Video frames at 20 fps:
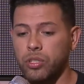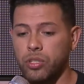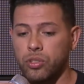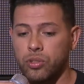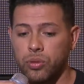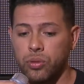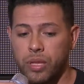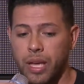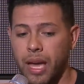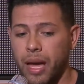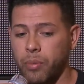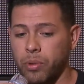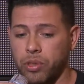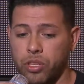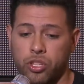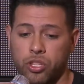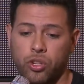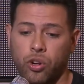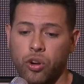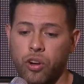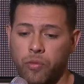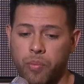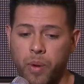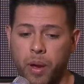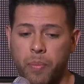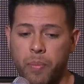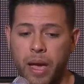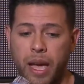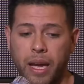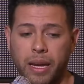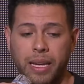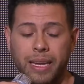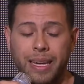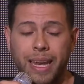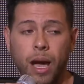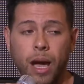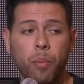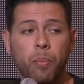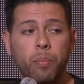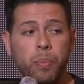to do that with the shirt off my back and
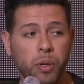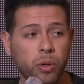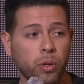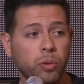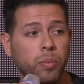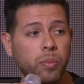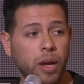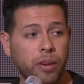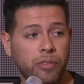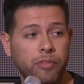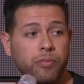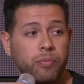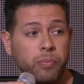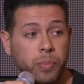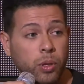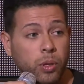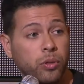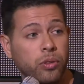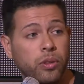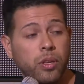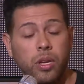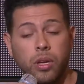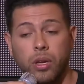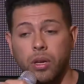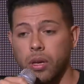now build my build